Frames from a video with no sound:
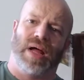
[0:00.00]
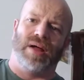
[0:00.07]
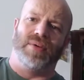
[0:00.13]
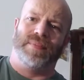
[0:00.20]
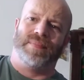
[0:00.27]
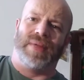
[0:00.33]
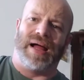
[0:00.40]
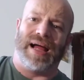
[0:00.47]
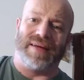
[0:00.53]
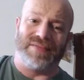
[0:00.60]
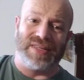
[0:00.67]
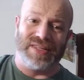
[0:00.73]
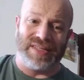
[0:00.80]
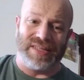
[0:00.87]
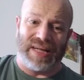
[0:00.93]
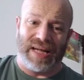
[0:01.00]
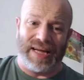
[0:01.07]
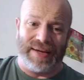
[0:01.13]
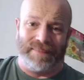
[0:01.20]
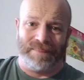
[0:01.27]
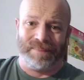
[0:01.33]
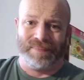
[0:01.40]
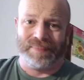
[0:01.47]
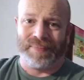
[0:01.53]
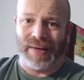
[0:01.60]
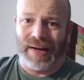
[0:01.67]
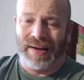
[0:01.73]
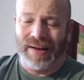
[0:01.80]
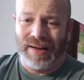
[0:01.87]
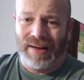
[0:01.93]
though, I have to say,
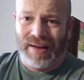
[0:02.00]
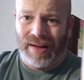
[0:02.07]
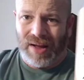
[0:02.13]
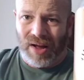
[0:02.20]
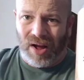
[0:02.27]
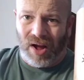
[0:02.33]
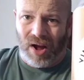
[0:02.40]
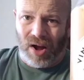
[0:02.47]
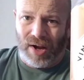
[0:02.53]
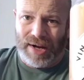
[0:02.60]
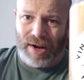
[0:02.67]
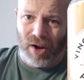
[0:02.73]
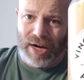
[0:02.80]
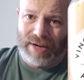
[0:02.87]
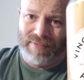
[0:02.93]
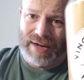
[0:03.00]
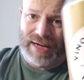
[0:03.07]
highly, highly